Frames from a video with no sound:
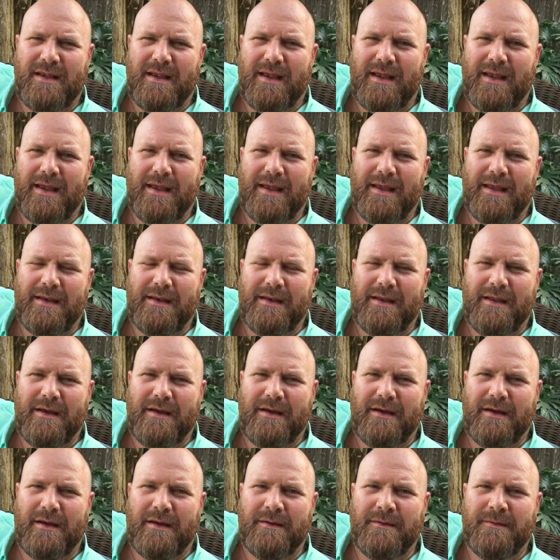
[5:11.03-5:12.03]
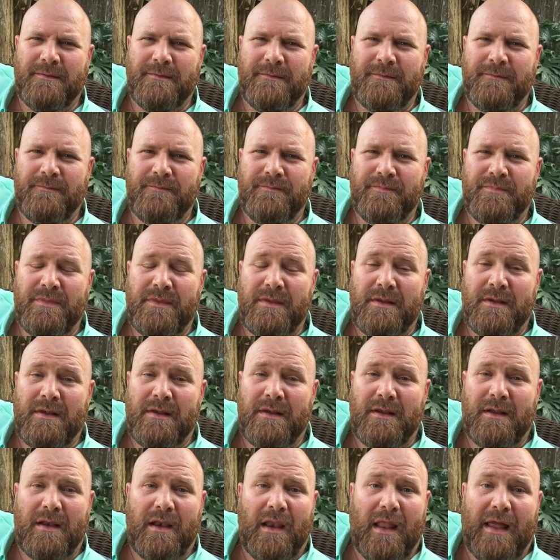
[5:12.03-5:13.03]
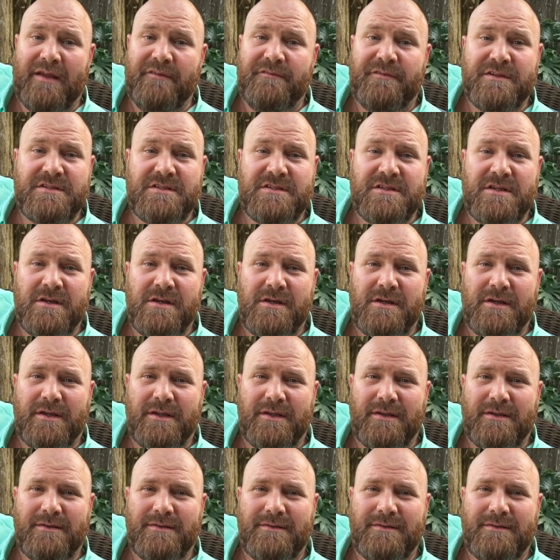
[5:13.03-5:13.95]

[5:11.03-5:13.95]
and life is good.